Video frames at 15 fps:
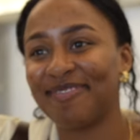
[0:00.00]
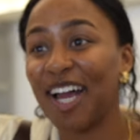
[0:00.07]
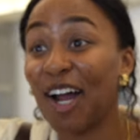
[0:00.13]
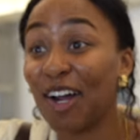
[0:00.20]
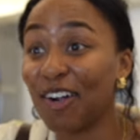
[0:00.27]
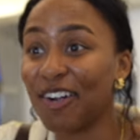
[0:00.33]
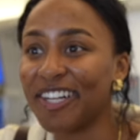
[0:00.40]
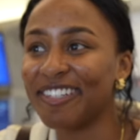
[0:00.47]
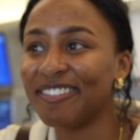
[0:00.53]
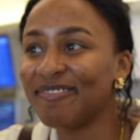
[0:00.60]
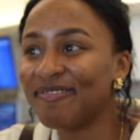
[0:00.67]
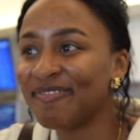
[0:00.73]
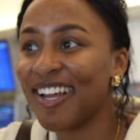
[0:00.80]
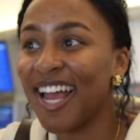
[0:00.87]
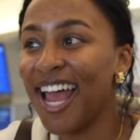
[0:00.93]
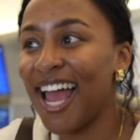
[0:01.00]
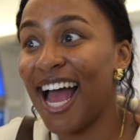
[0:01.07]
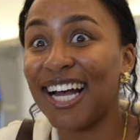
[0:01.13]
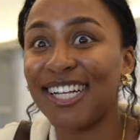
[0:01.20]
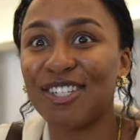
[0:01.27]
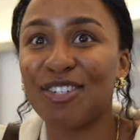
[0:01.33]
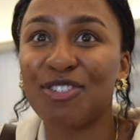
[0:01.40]
Hungry.
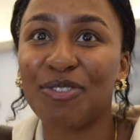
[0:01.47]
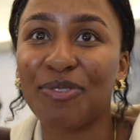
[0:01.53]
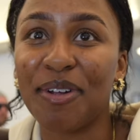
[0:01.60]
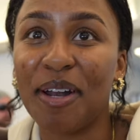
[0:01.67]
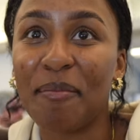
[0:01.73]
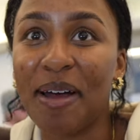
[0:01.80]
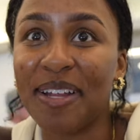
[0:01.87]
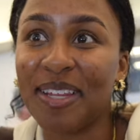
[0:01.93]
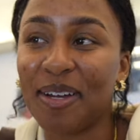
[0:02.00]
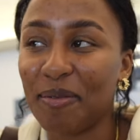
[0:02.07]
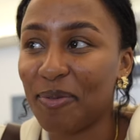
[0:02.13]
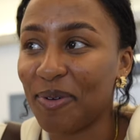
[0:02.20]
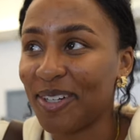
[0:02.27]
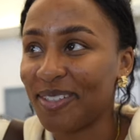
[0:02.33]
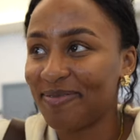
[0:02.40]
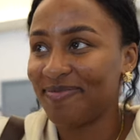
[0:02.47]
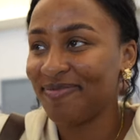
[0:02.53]
As usual when I'm at the airport.